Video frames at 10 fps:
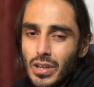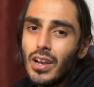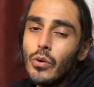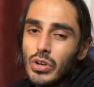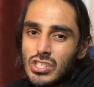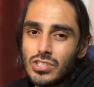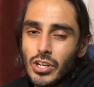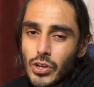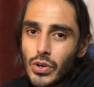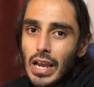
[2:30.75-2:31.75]
which is our
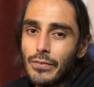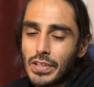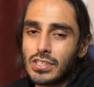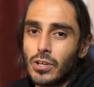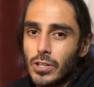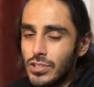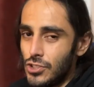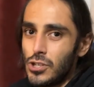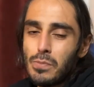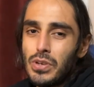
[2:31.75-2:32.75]
graphics card, the
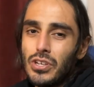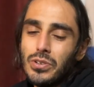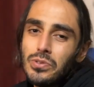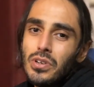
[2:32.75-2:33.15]
GPU.